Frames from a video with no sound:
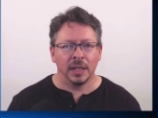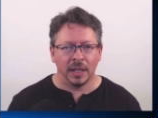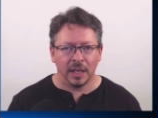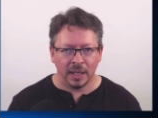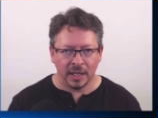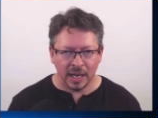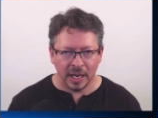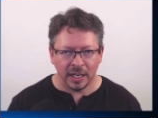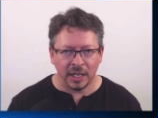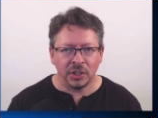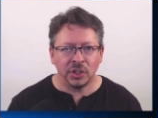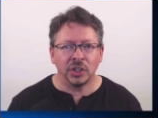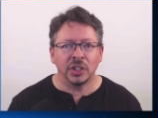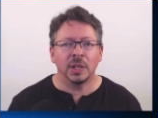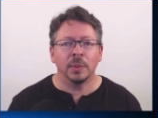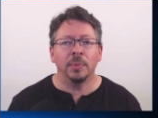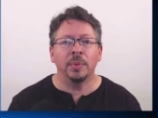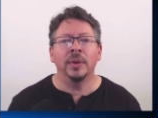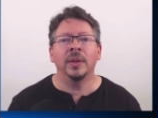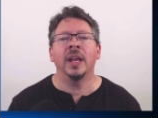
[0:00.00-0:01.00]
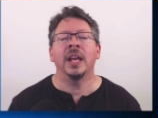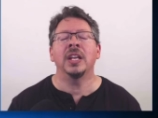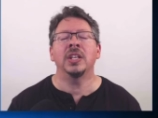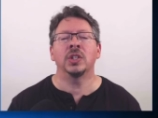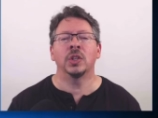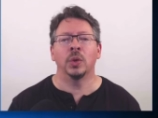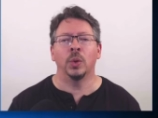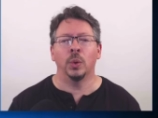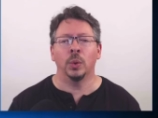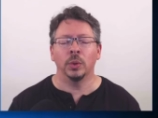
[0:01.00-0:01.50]
Again, it's just a
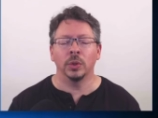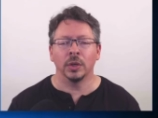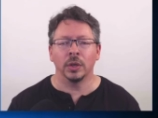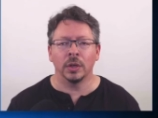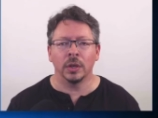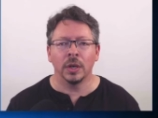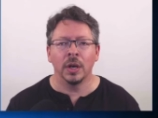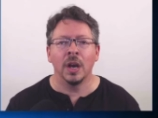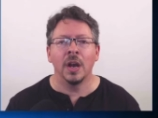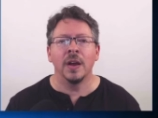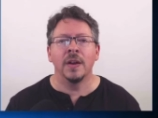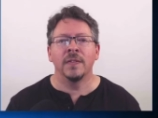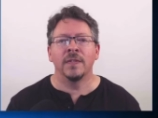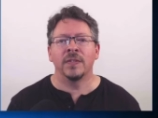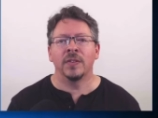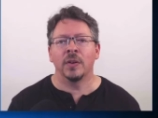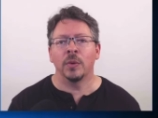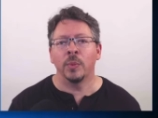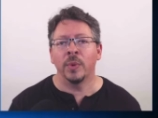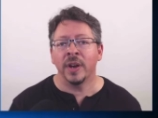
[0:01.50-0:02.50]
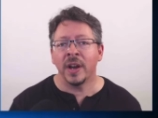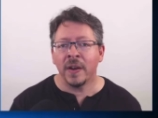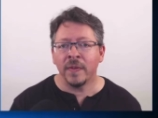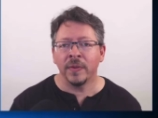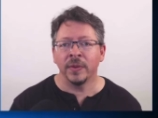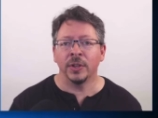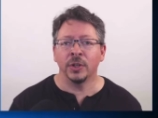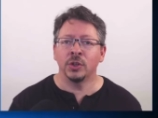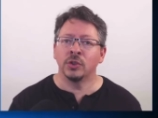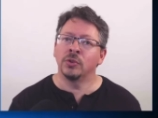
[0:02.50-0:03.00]
placeholder for
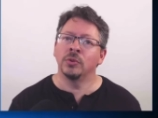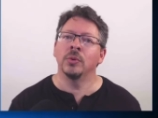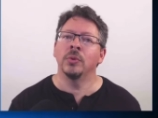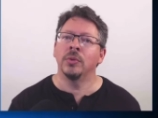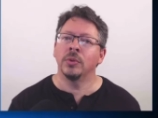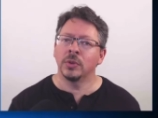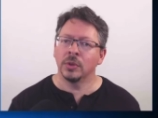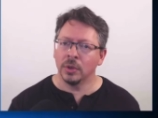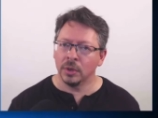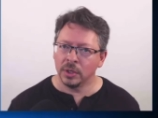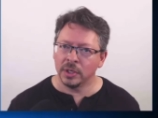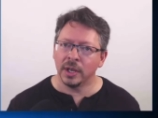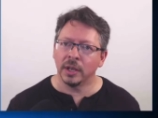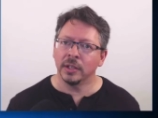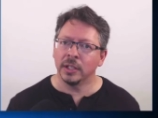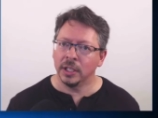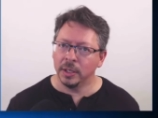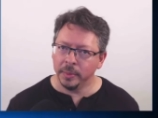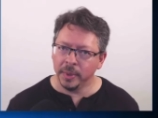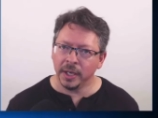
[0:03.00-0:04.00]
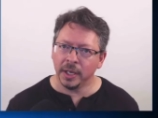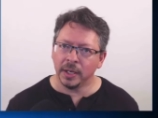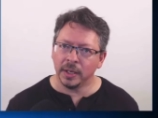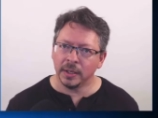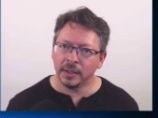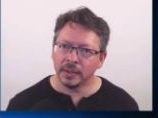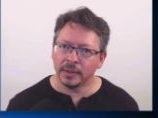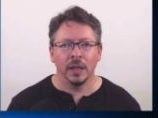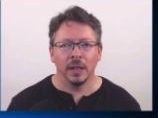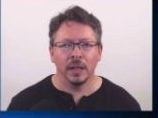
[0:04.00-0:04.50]
whatever the truth turns out to be.
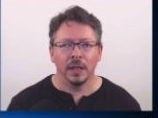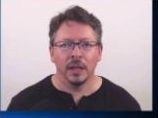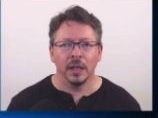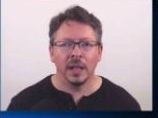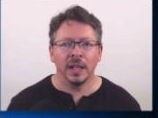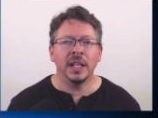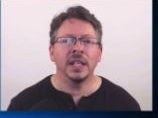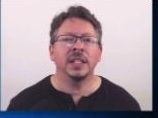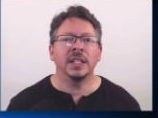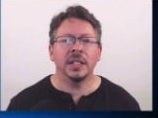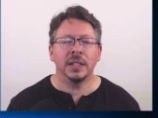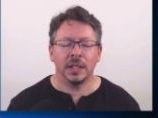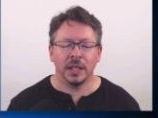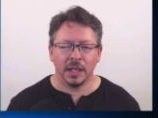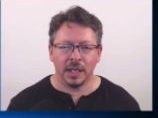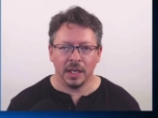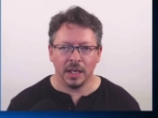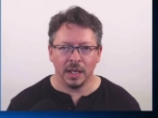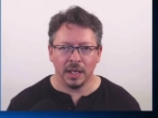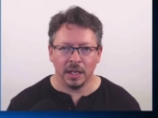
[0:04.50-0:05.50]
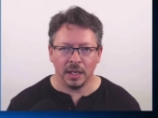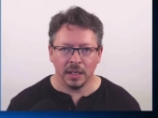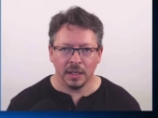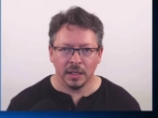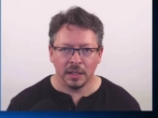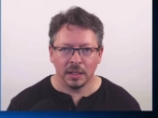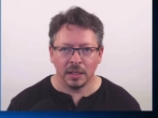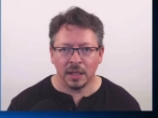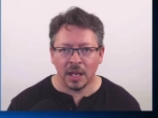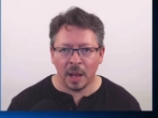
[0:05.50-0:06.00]
And this is the key
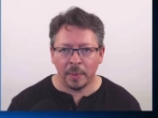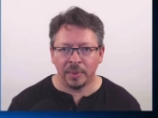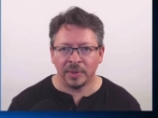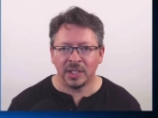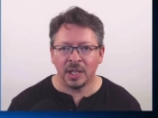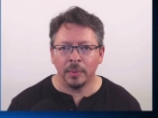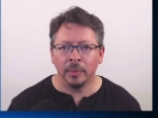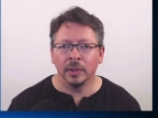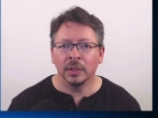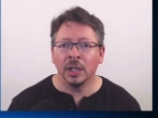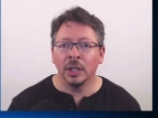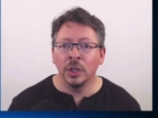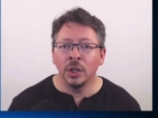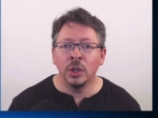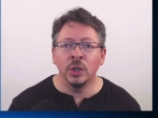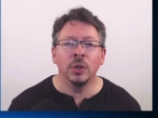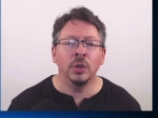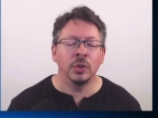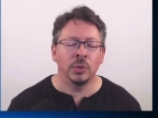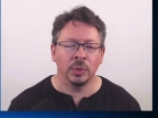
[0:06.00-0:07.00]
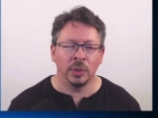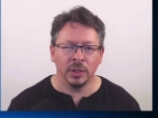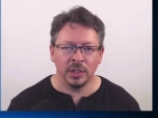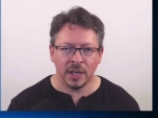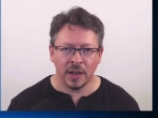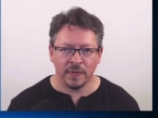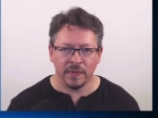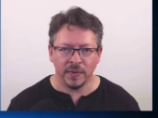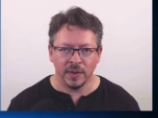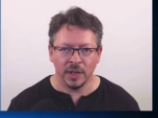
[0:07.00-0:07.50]
to the epistemically neutral
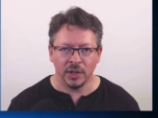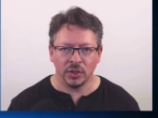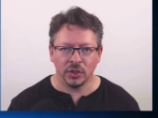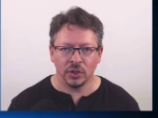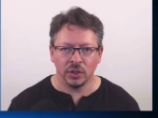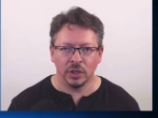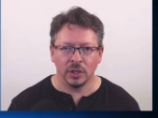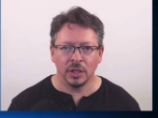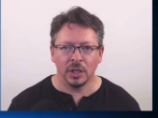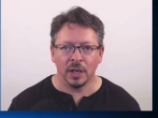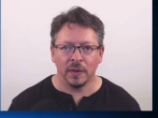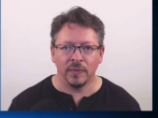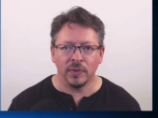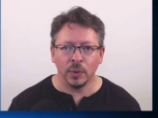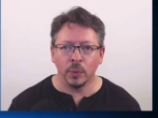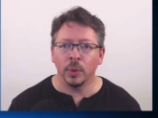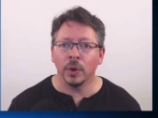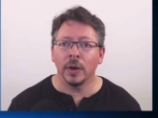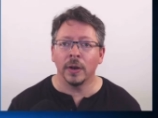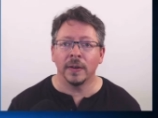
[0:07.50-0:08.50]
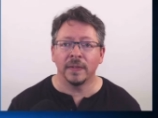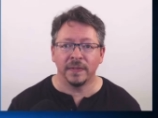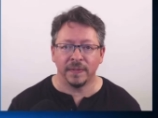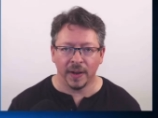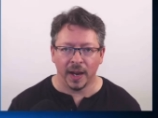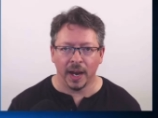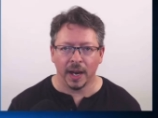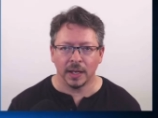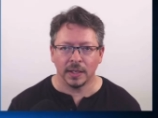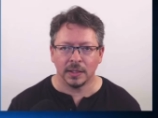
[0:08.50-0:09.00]
definition of the word
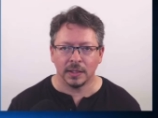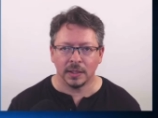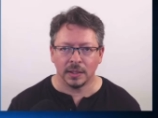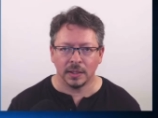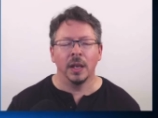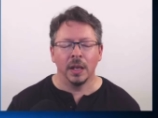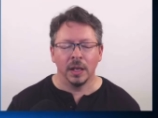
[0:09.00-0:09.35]
fact.